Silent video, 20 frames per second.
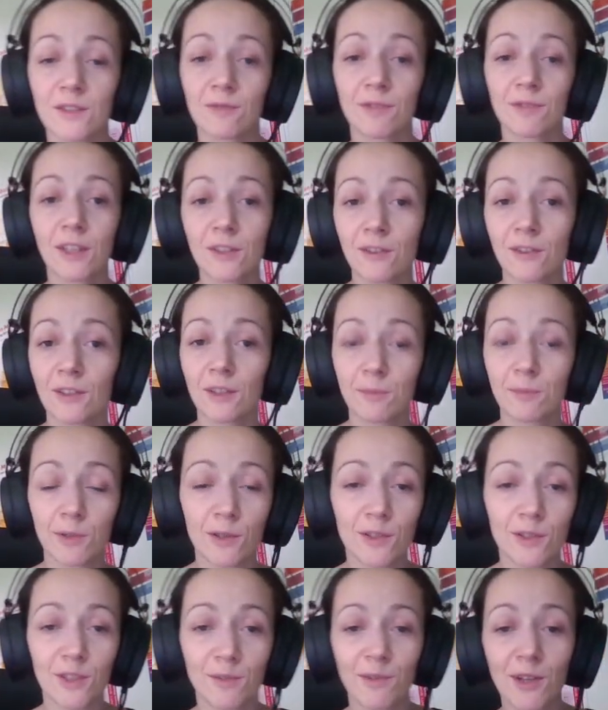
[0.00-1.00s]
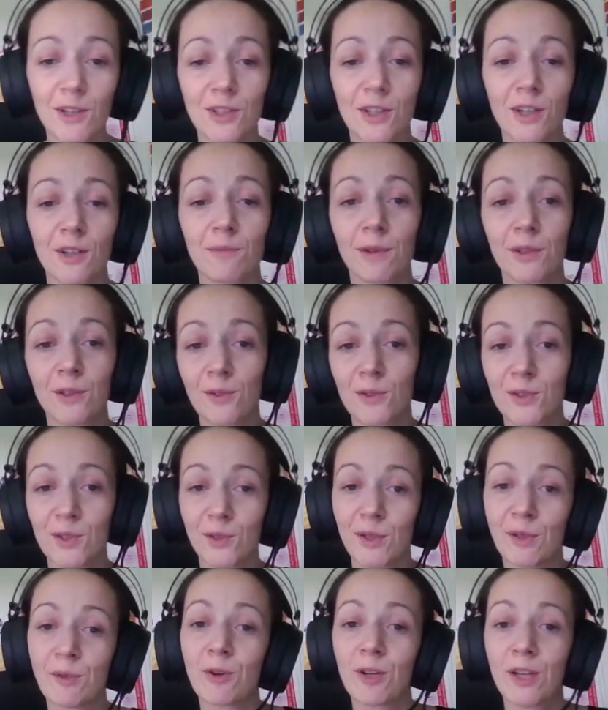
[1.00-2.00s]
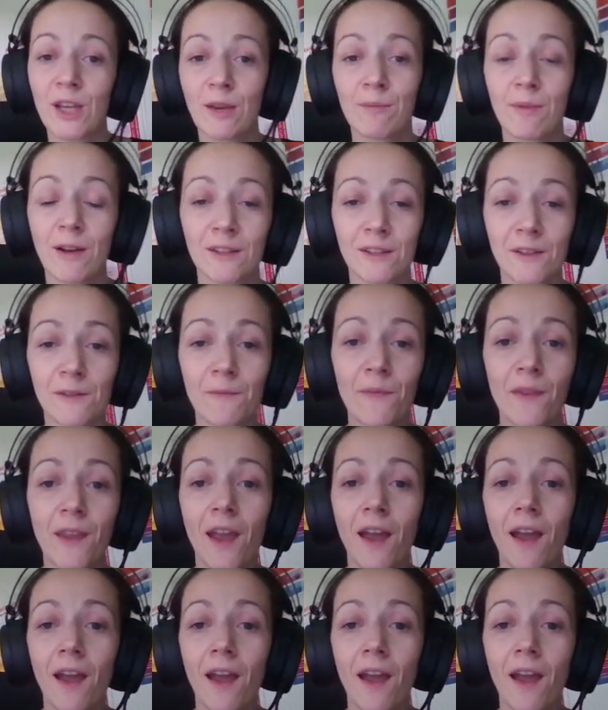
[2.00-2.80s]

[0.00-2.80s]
So not only product manager, but also a working mother.